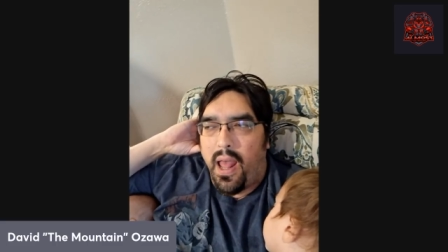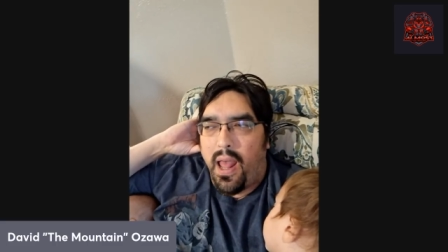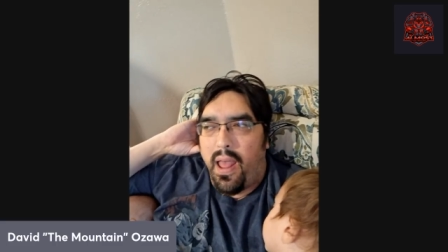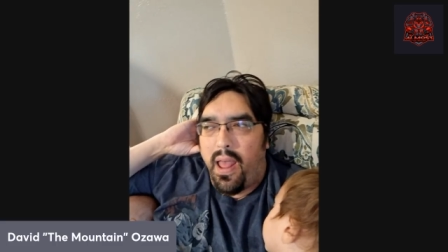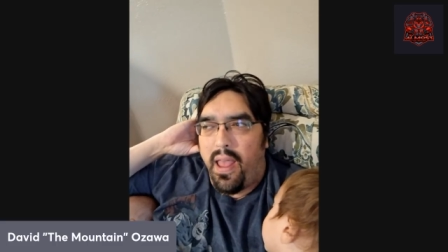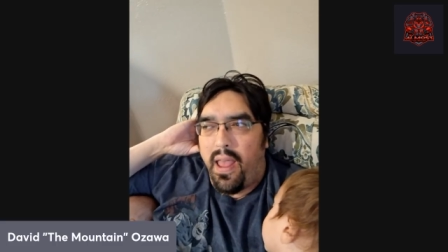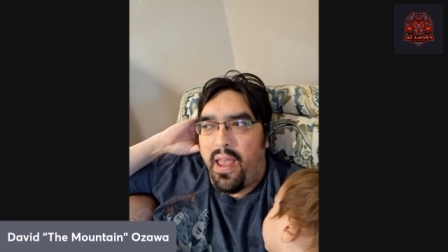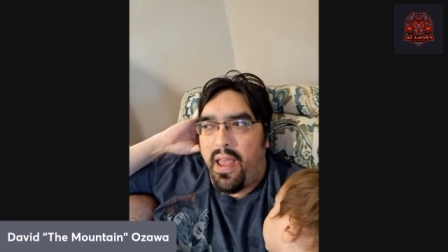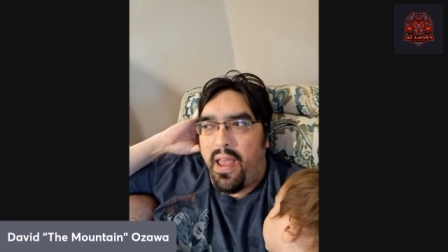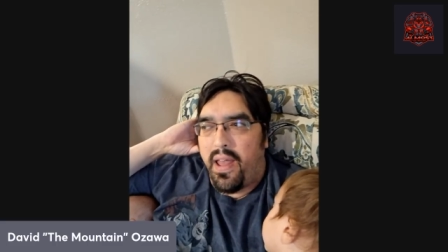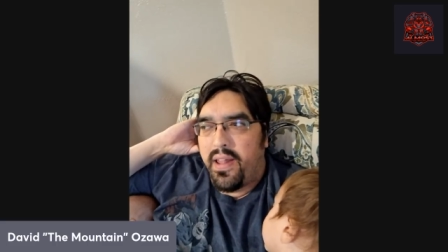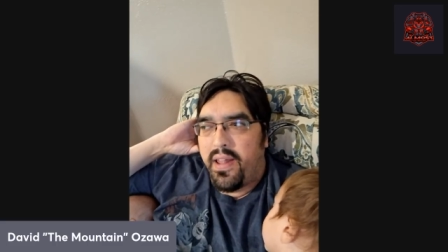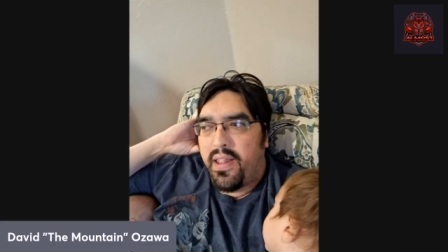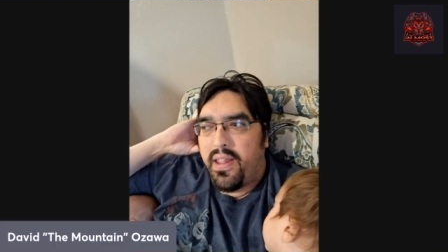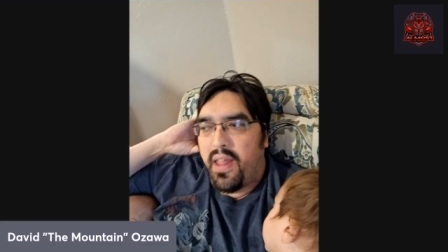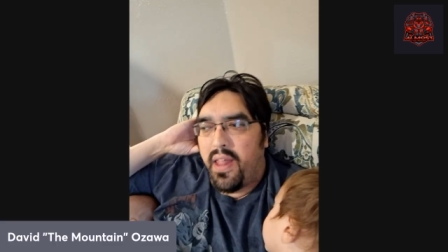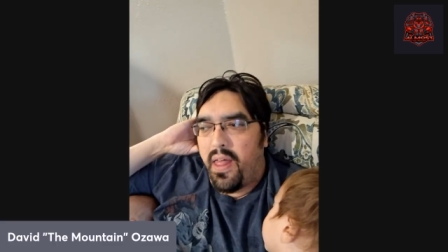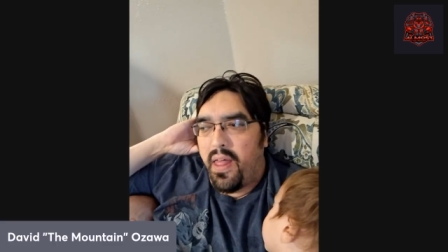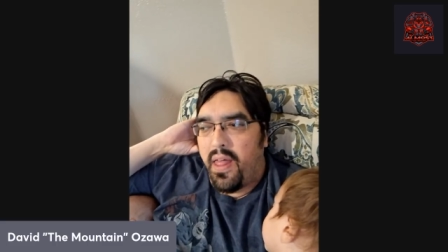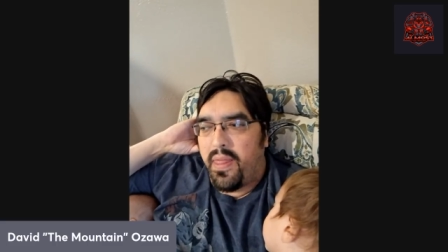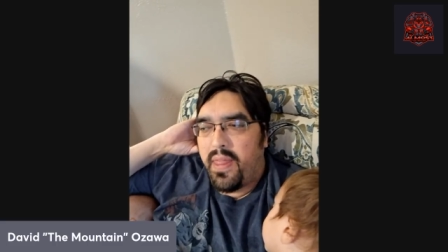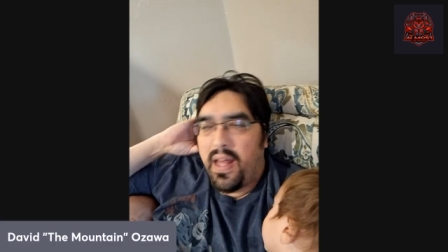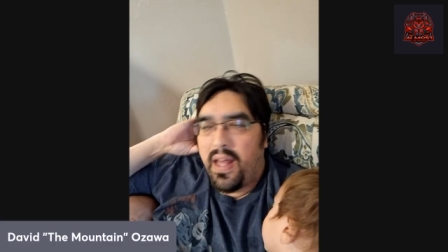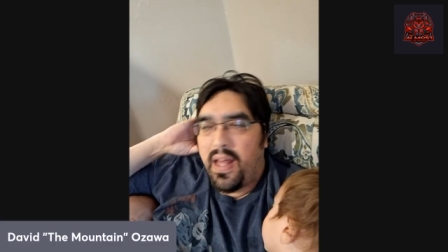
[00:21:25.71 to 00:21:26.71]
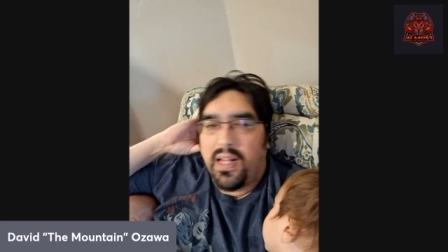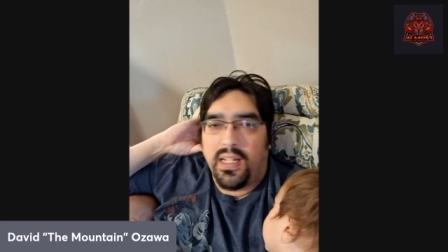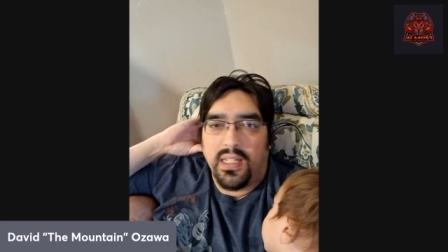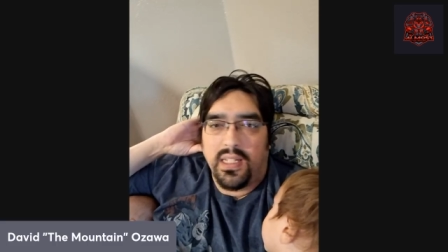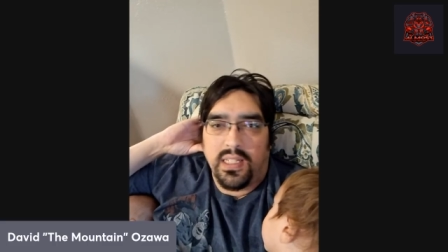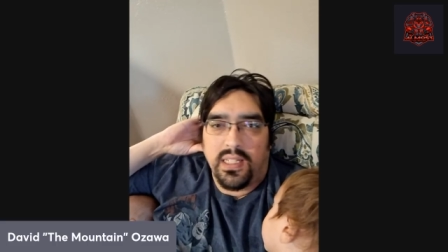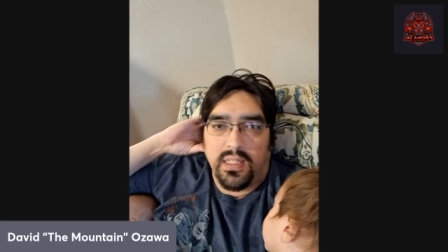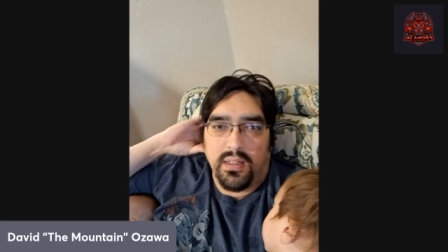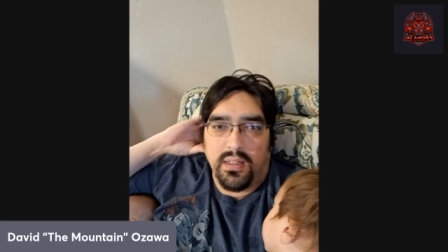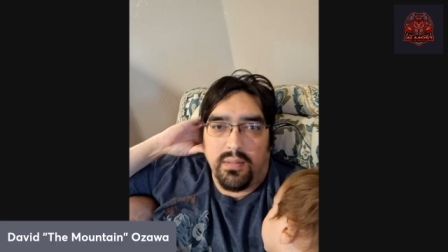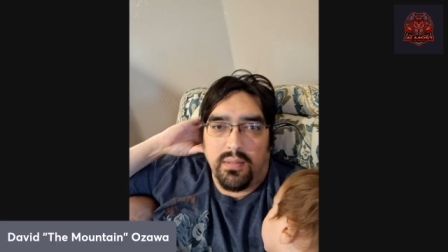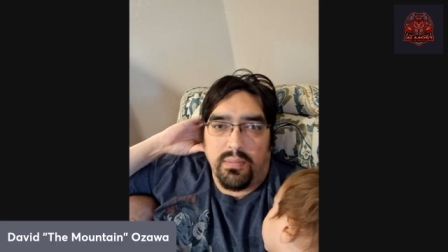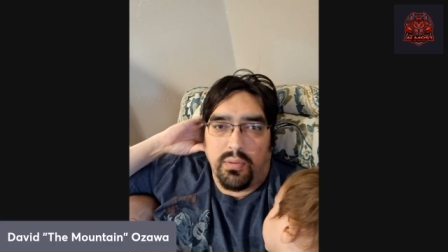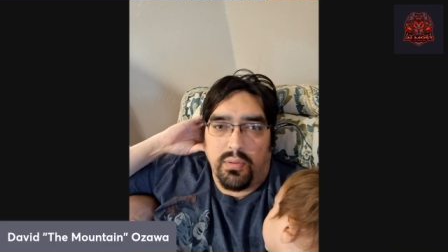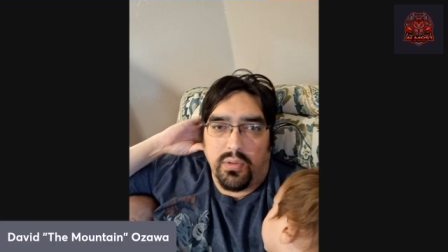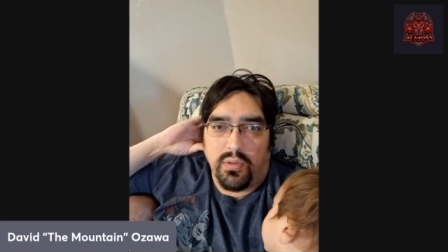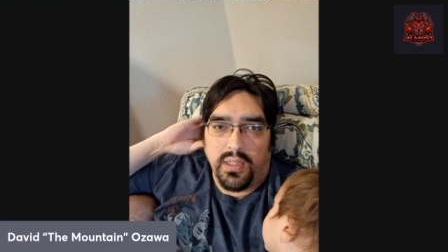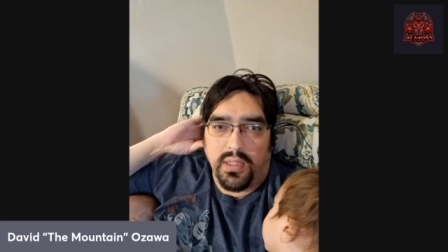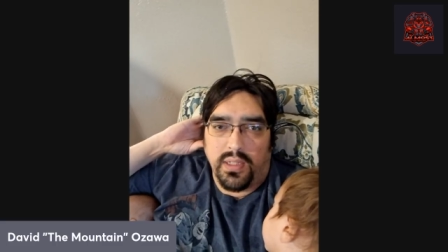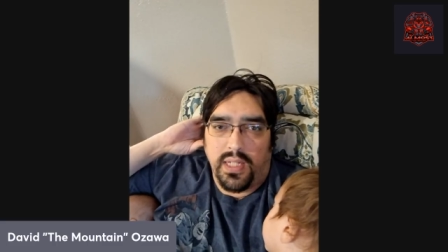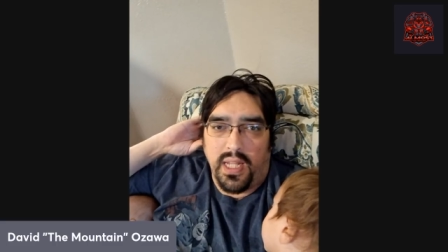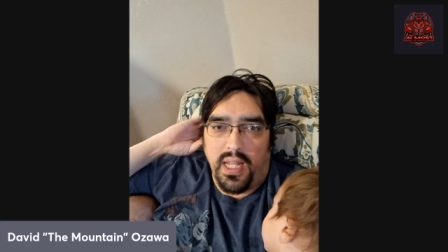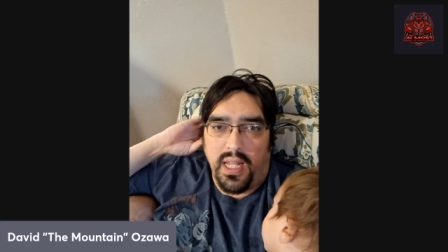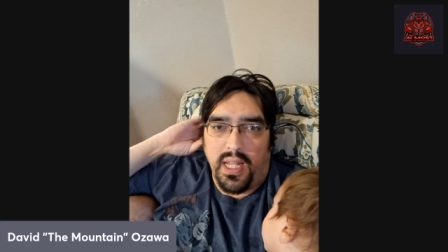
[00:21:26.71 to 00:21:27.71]
and that is an
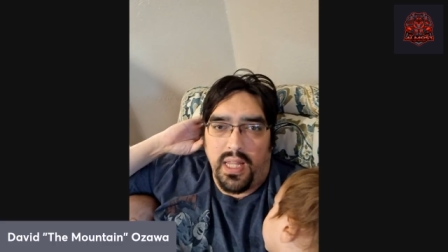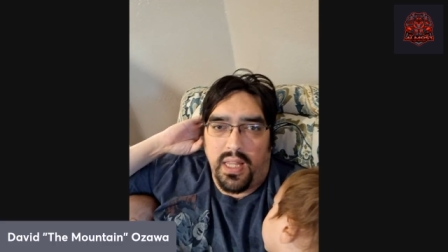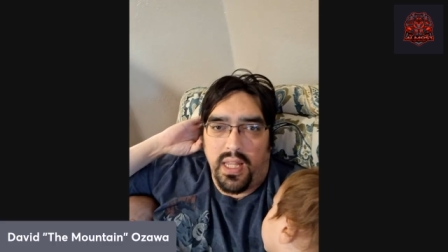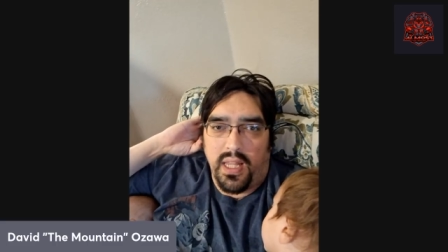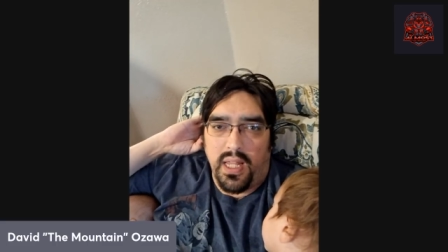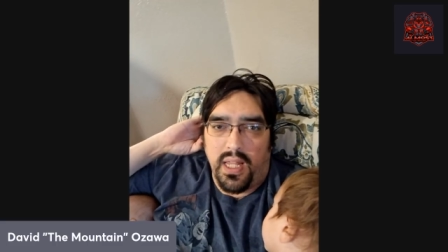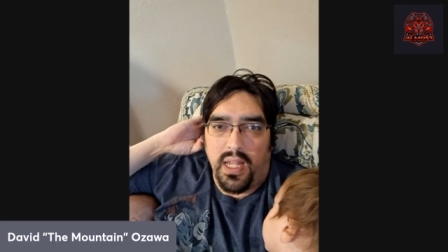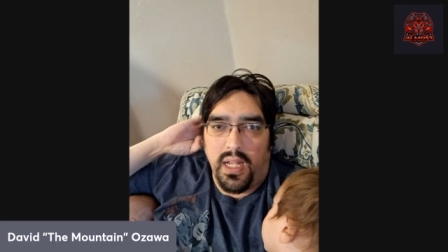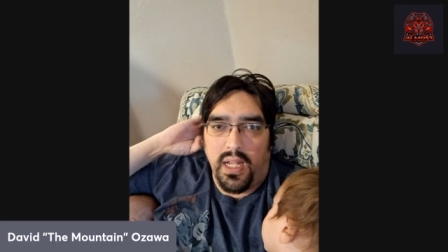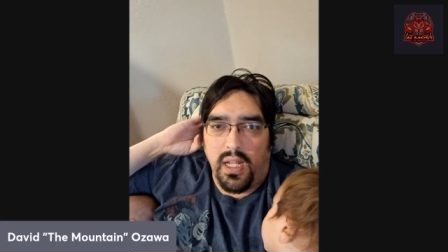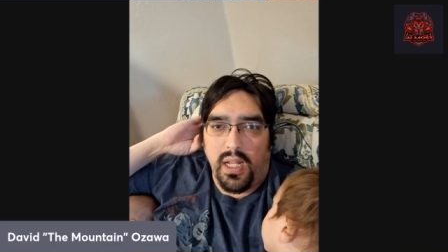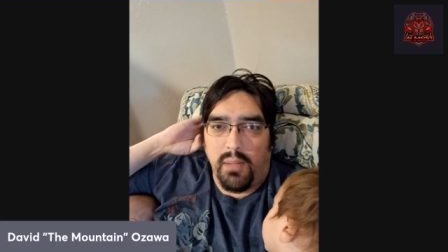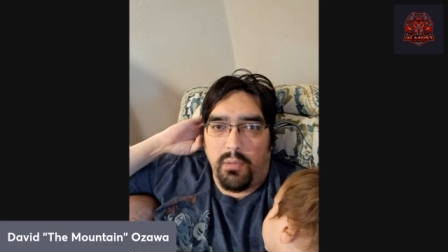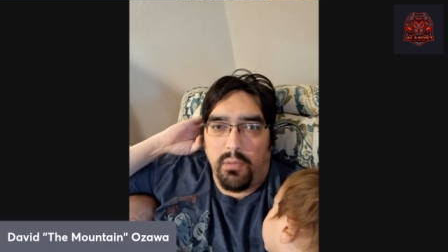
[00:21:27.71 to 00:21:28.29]
important key thing.